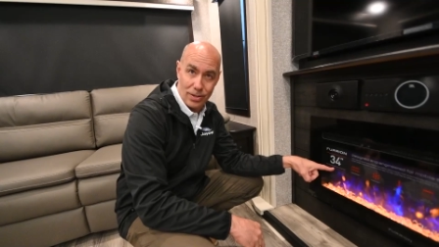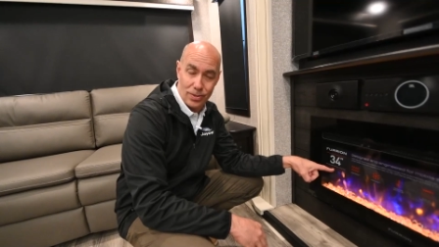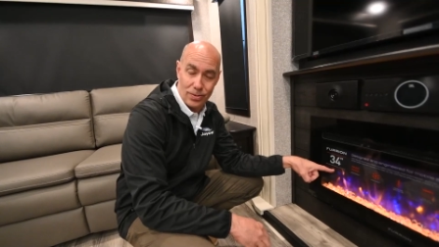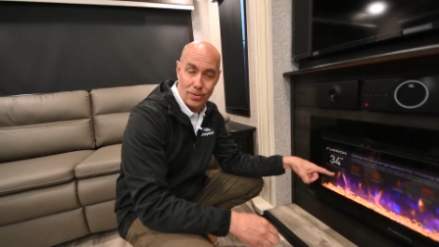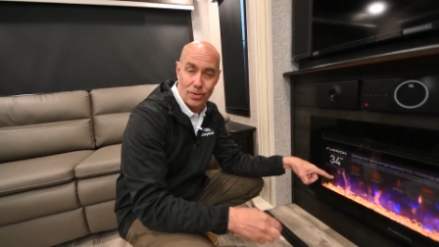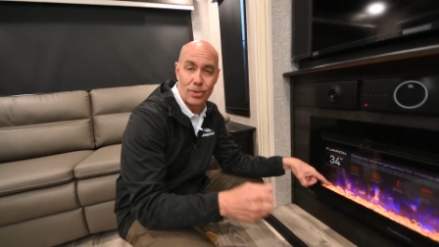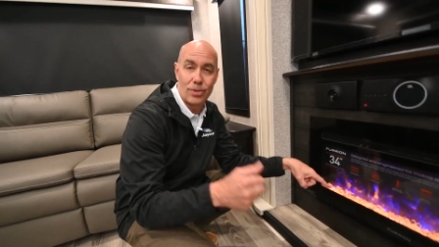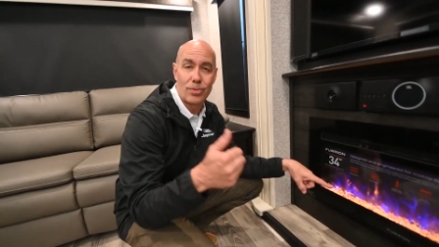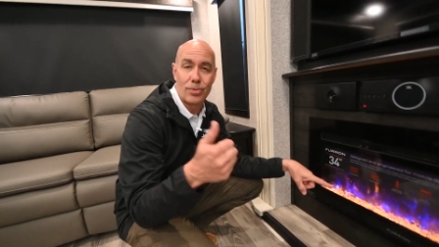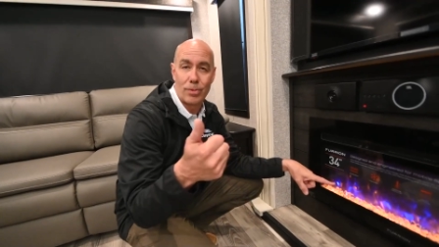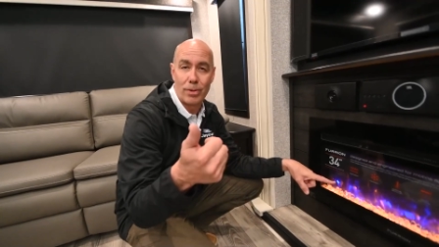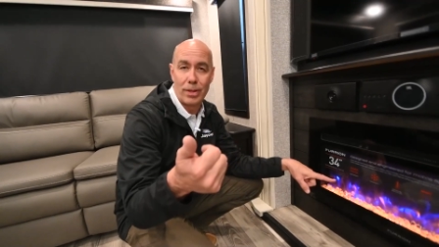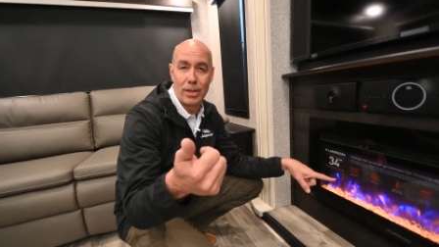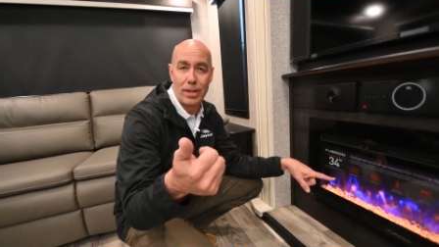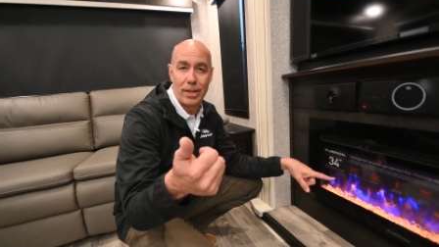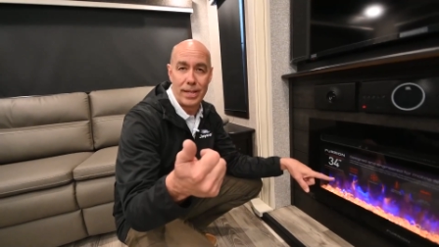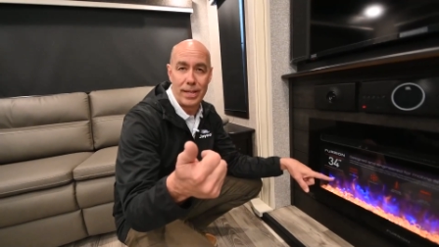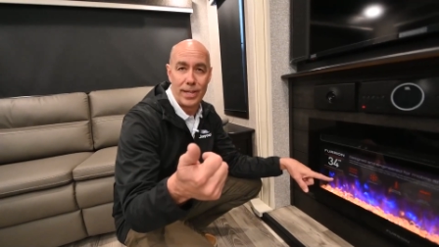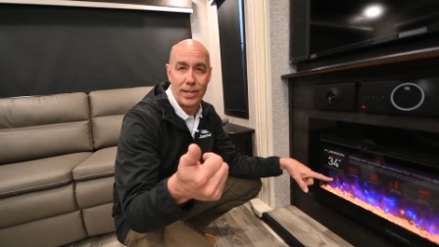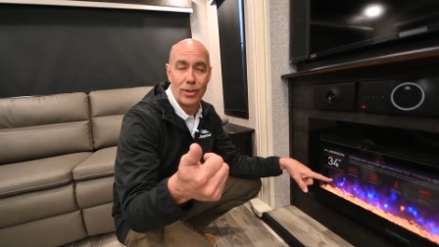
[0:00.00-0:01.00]
source rather
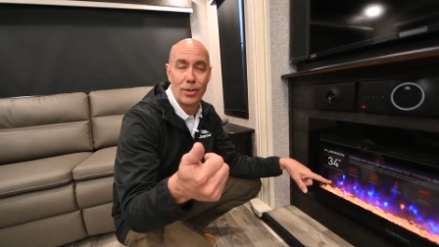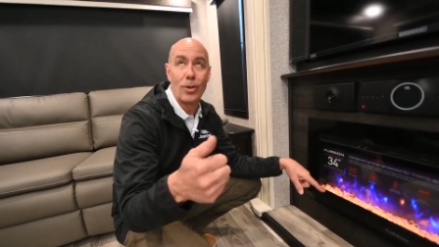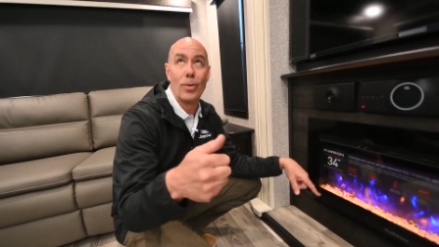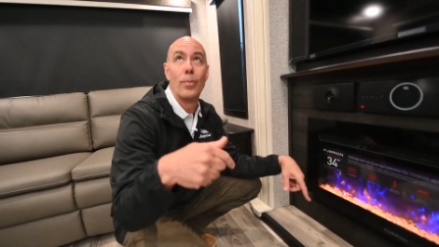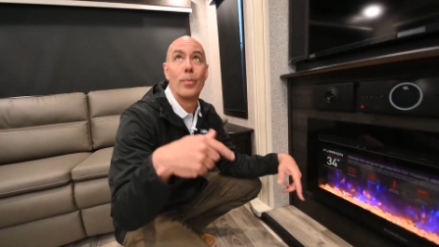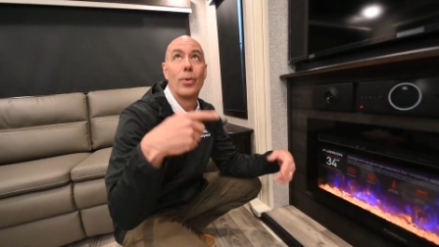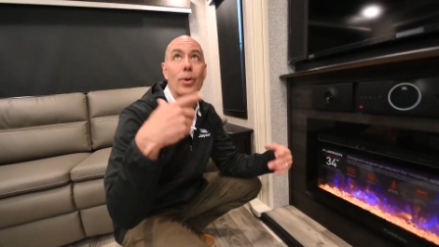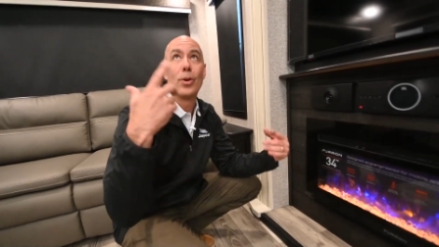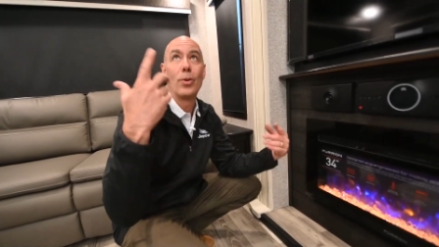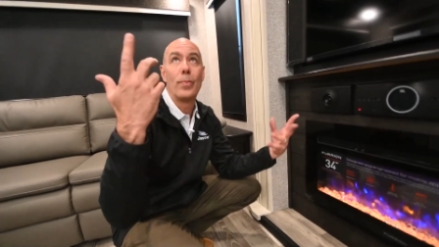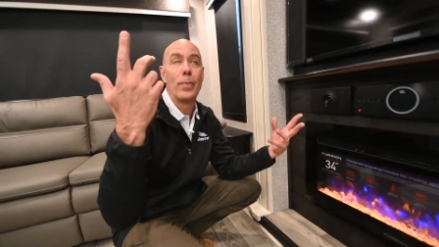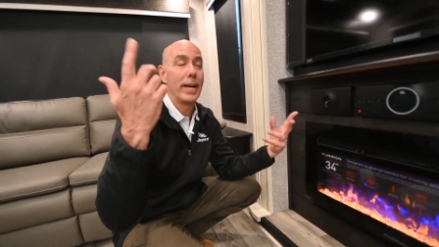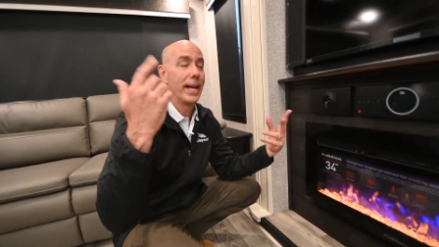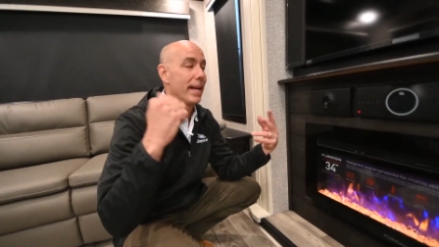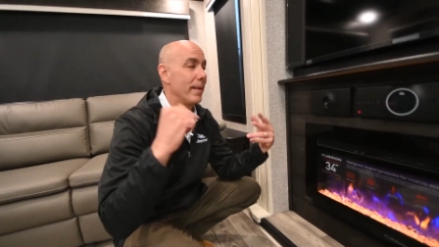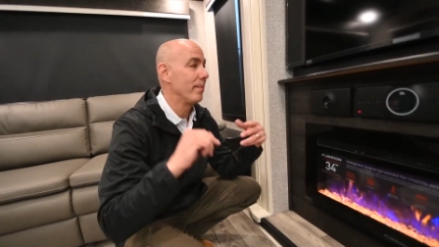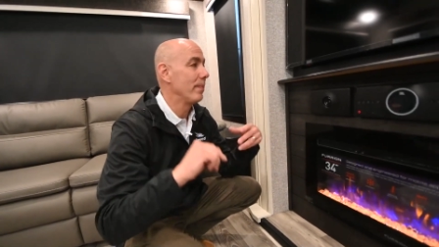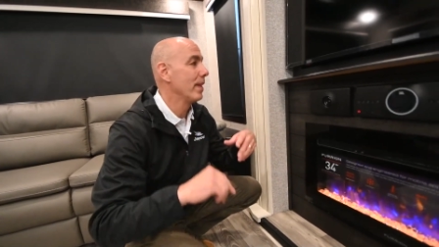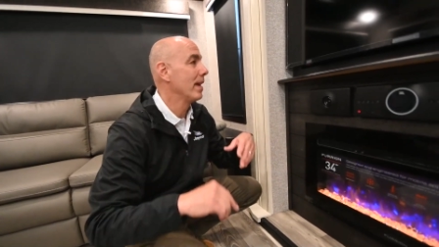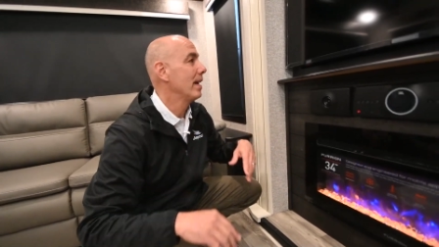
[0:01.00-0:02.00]
than your own
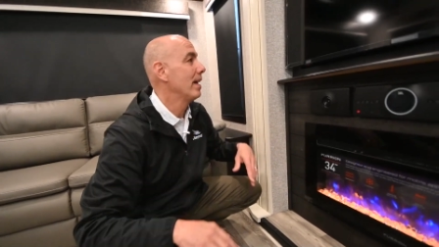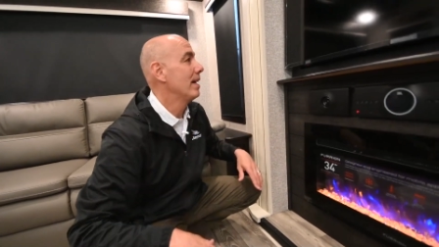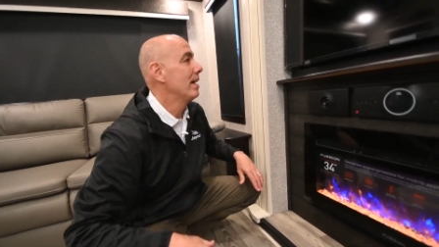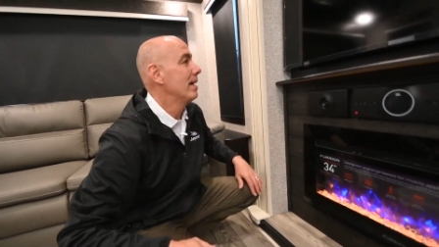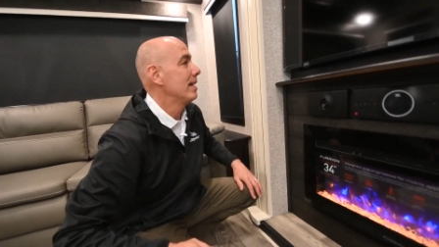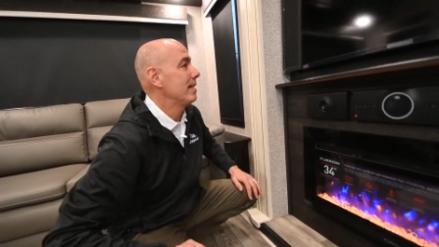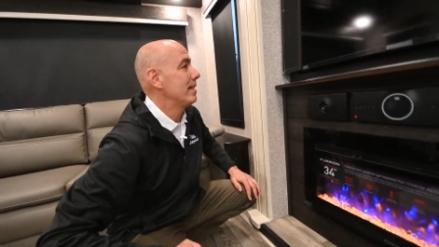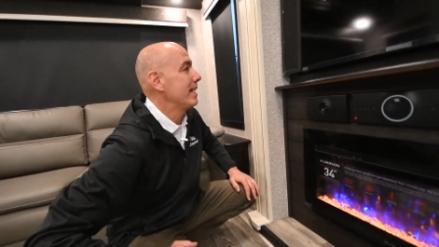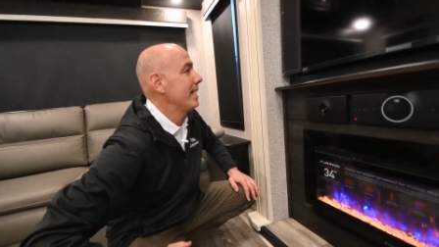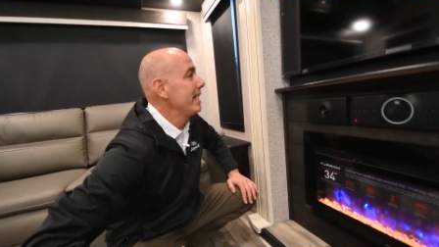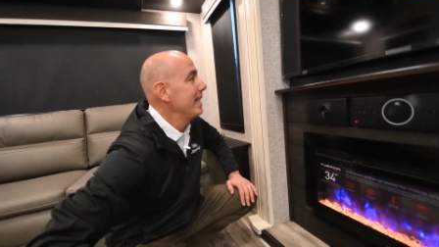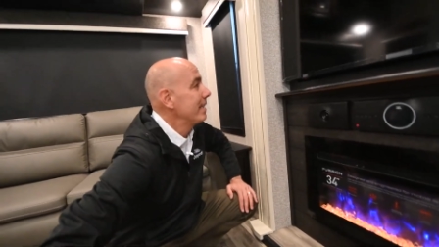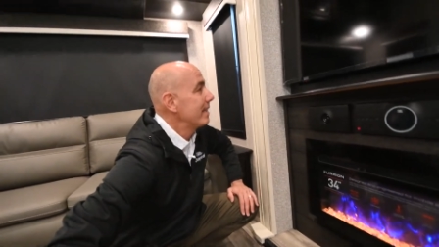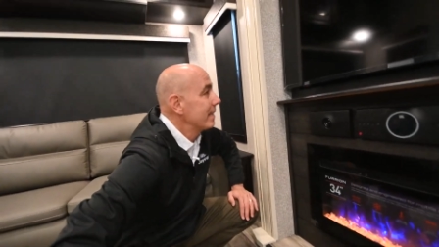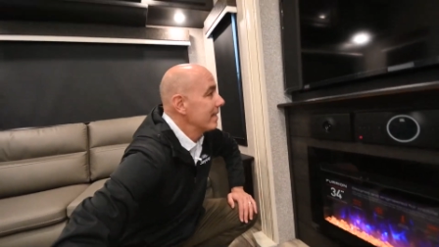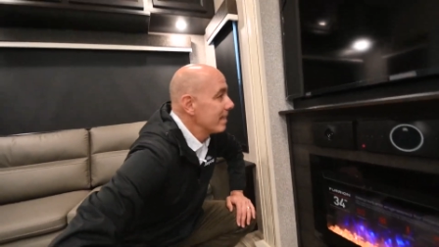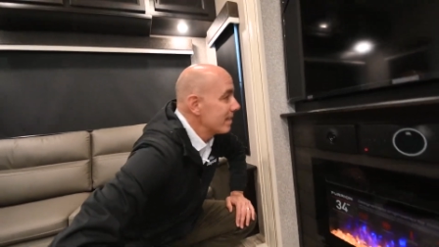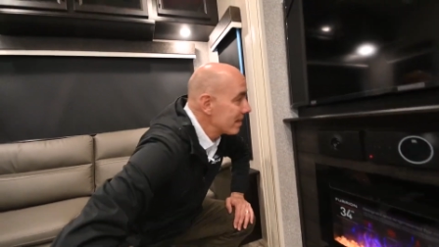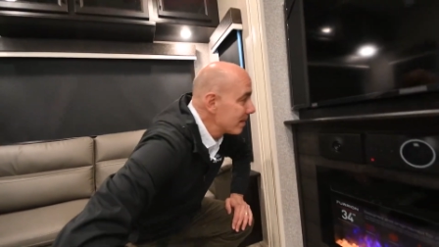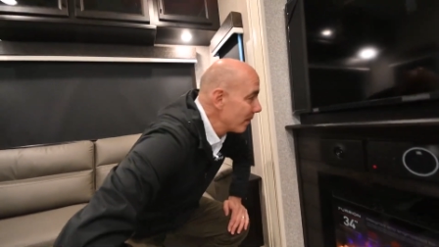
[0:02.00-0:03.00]
propane to heat
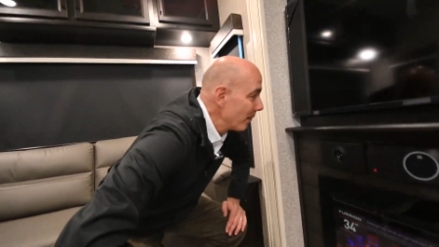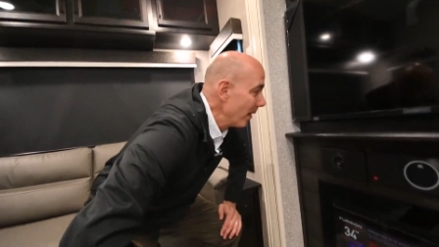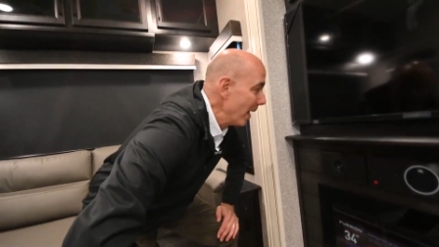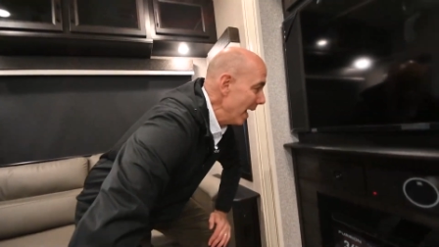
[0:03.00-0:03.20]
this.